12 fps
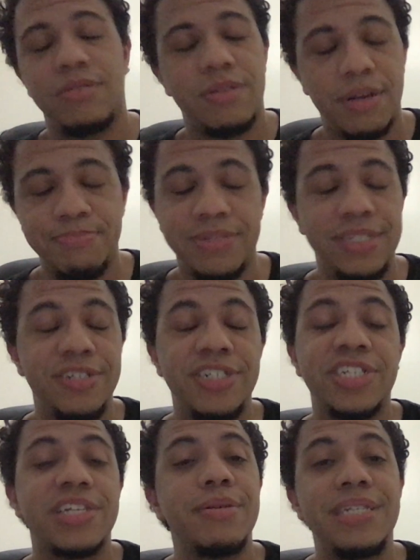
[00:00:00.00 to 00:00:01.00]
I'm, you're
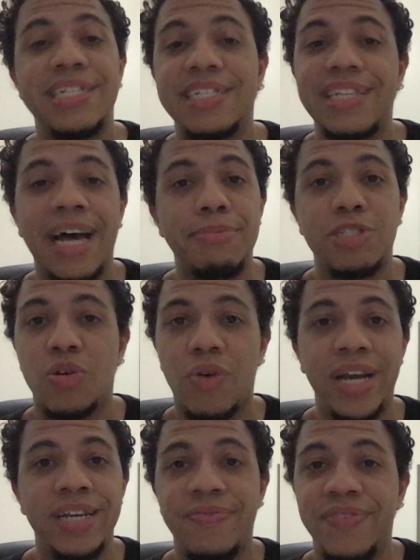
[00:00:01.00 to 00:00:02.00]
just gonna stop
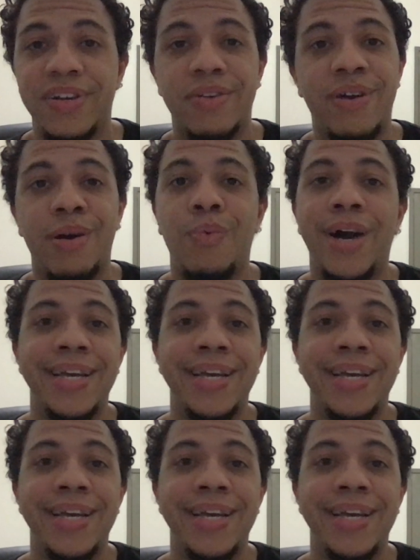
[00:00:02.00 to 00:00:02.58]
trying to figure out why